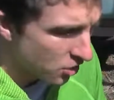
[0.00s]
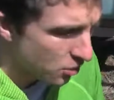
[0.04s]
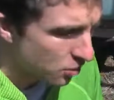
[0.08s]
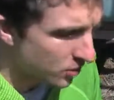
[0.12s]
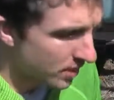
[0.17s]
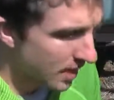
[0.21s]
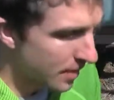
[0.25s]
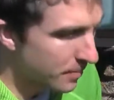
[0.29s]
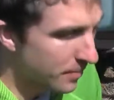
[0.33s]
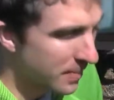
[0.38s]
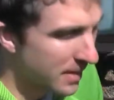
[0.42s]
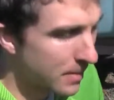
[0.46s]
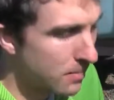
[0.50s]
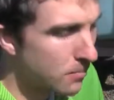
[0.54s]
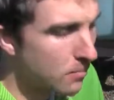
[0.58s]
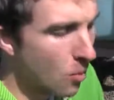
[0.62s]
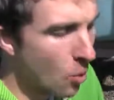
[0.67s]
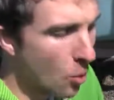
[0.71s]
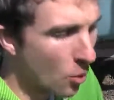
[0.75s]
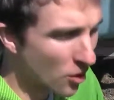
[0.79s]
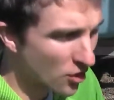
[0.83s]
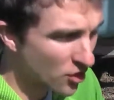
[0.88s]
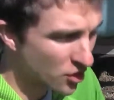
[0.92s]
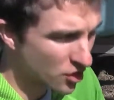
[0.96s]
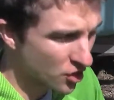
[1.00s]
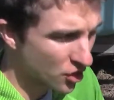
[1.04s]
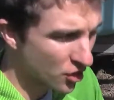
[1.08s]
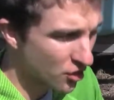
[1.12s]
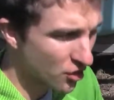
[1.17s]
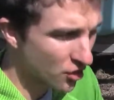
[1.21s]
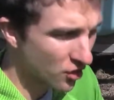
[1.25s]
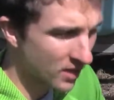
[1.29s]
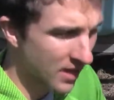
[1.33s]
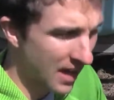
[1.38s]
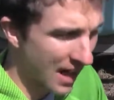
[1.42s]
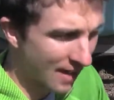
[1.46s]
You can be more sure
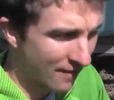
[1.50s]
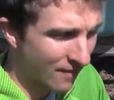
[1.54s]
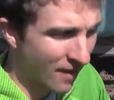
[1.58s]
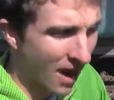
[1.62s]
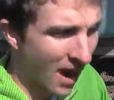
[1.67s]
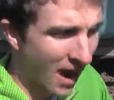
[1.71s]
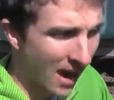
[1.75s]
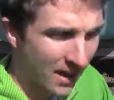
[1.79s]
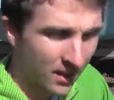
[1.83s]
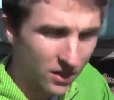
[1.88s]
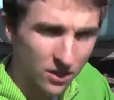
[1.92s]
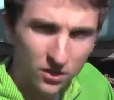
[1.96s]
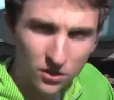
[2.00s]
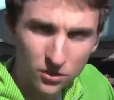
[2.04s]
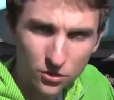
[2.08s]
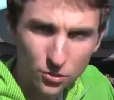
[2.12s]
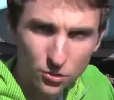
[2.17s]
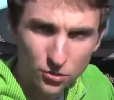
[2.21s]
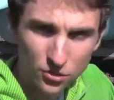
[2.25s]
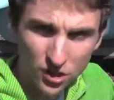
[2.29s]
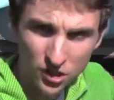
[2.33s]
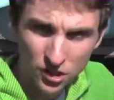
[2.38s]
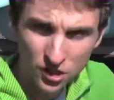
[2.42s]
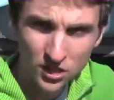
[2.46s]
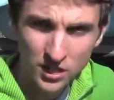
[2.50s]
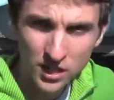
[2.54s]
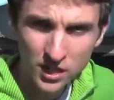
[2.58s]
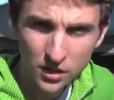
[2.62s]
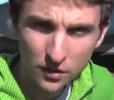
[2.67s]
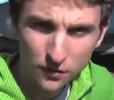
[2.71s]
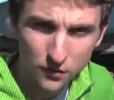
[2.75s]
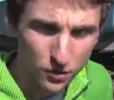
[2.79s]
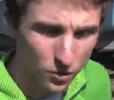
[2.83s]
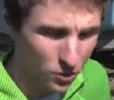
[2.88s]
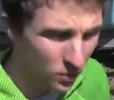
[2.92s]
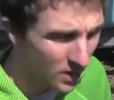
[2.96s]
you're going to have higher nutrition
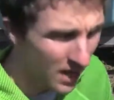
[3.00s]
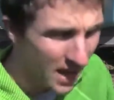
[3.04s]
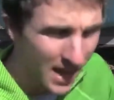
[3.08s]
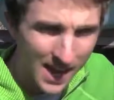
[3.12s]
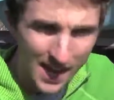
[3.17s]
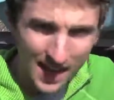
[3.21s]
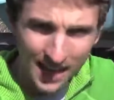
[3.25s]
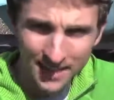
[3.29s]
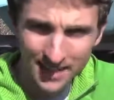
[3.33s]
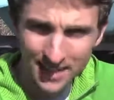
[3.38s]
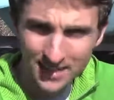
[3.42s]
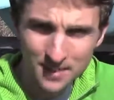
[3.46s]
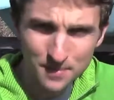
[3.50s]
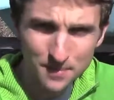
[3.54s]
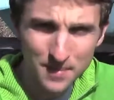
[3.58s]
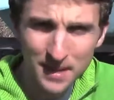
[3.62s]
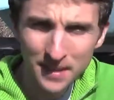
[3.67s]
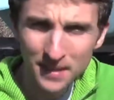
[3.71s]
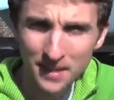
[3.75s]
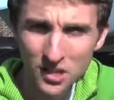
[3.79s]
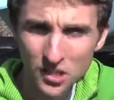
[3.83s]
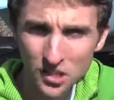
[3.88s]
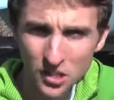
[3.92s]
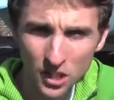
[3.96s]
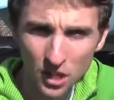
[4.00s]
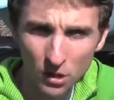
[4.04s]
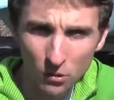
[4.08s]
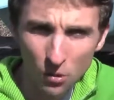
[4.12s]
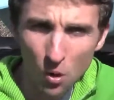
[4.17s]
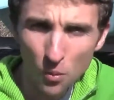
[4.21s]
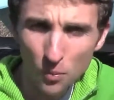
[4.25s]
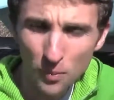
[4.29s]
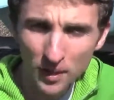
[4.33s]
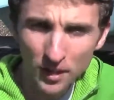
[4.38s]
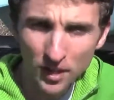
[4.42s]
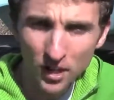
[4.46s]
in your food. It doesn't mean this year
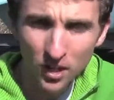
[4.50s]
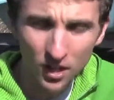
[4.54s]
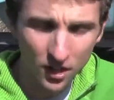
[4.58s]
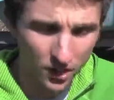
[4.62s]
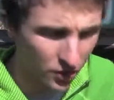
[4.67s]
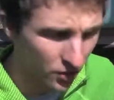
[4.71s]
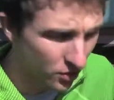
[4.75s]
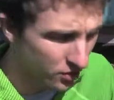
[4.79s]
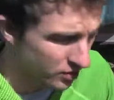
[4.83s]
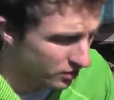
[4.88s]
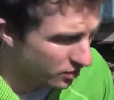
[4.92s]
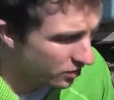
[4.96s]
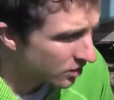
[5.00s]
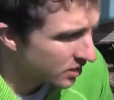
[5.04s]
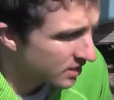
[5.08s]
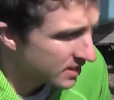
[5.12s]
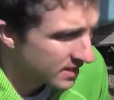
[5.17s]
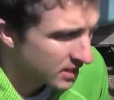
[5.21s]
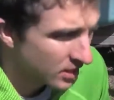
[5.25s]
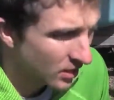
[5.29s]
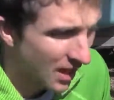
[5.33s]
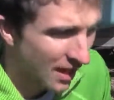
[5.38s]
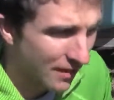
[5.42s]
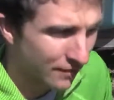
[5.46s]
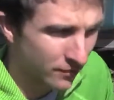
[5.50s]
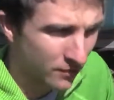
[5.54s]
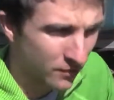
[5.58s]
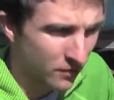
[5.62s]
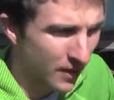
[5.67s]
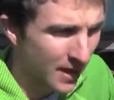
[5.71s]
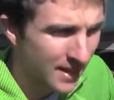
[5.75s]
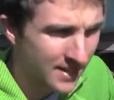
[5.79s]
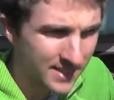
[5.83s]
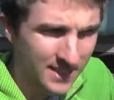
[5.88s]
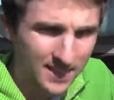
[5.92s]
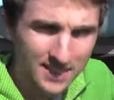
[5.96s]
won't be good. You can still have
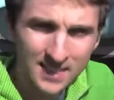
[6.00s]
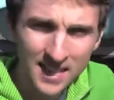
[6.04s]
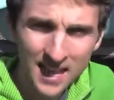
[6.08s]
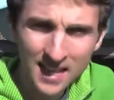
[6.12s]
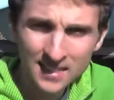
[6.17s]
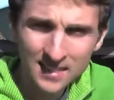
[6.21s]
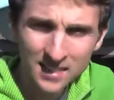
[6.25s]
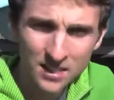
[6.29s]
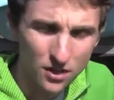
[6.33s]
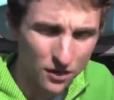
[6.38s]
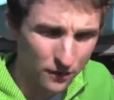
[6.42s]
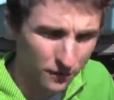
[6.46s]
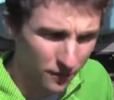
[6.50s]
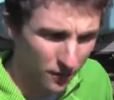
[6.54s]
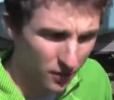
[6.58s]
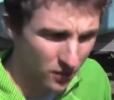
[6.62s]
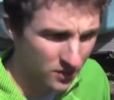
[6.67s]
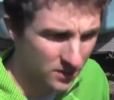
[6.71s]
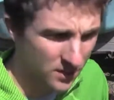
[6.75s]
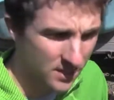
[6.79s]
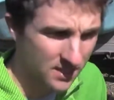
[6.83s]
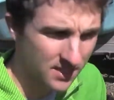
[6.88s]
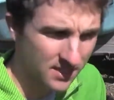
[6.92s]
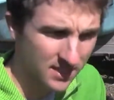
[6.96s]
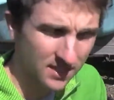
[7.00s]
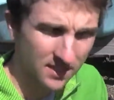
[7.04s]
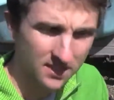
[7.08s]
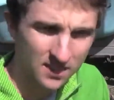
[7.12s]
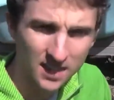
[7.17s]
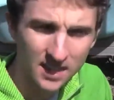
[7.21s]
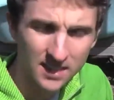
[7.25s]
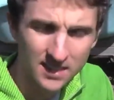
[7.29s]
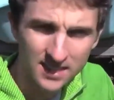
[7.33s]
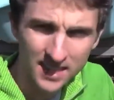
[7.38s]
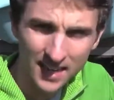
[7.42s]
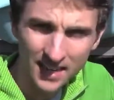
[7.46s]
great success in your first
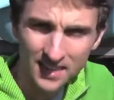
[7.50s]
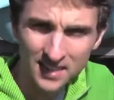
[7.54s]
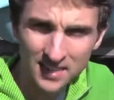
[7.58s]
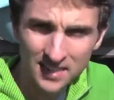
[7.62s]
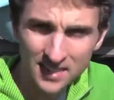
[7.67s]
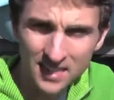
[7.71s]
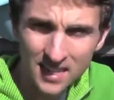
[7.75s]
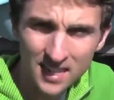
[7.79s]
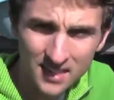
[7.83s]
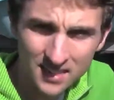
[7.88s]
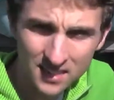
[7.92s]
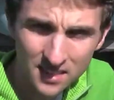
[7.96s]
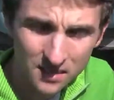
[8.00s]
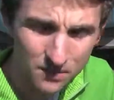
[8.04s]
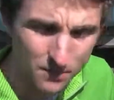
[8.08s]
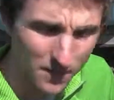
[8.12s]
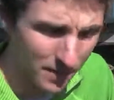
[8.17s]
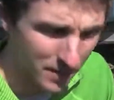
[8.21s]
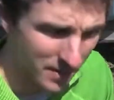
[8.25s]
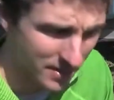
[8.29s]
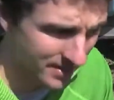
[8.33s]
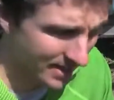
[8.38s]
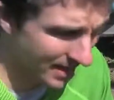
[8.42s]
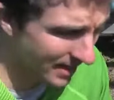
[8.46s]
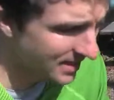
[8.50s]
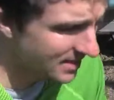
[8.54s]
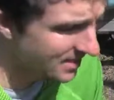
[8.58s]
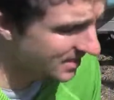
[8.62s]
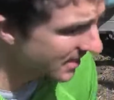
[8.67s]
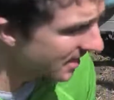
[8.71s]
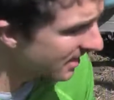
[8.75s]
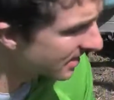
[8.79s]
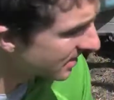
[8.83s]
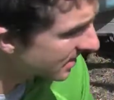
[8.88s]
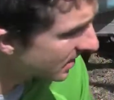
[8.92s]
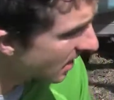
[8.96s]
and second season, maybe
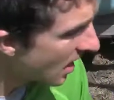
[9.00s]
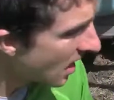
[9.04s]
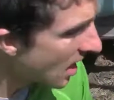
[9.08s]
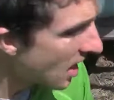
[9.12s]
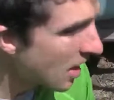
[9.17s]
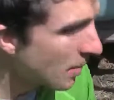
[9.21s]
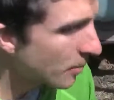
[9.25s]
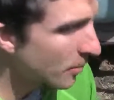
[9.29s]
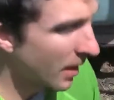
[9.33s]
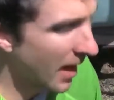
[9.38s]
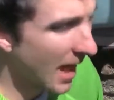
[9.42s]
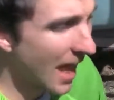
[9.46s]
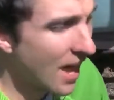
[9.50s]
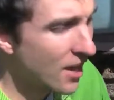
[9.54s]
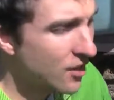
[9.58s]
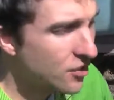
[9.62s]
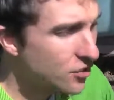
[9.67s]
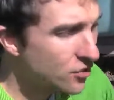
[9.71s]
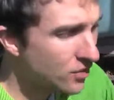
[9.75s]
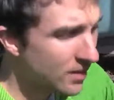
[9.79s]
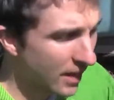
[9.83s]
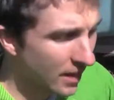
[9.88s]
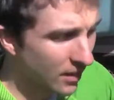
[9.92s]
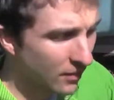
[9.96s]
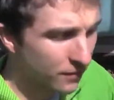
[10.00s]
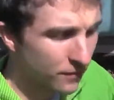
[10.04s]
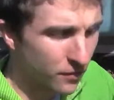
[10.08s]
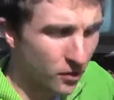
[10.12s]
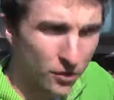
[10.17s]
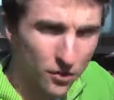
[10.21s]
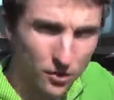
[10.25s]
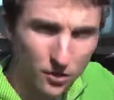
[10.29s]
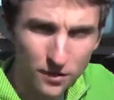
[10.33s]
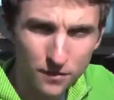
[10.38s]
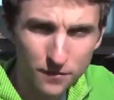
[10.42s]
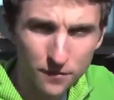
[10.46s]
second season, but as you get
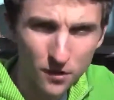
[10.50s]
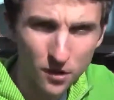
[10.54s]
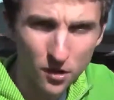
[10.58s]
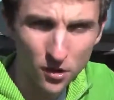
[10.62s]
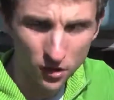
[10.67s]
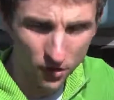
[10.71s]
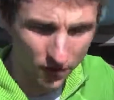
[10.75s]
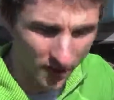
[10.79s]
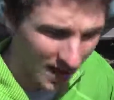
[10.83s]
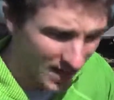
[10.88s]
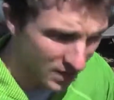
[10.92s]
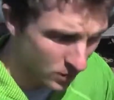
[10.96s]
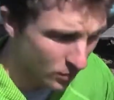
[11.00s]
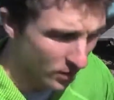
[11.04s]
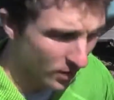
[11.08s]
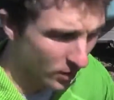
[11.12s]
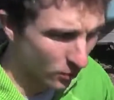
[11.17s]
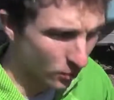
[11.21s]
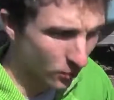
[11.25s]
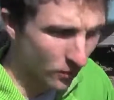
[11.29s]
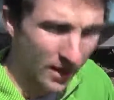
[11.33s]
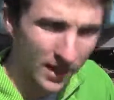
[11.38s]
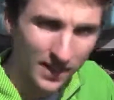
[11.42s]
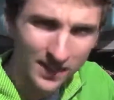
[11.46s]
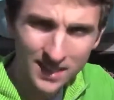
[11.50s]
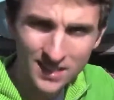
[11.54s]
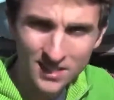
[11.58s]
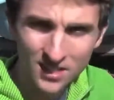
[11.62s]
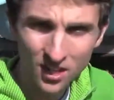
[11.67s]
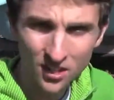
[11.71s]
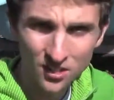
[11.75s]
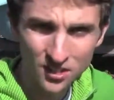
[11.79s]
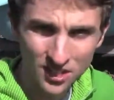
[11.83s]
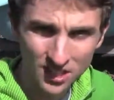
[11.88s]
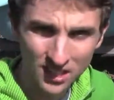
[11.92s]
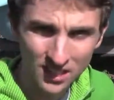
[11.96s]
further and further, that's when it really
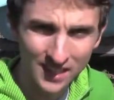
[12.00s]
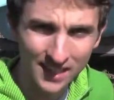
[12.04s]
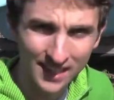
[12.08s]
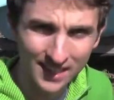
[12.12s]
starts to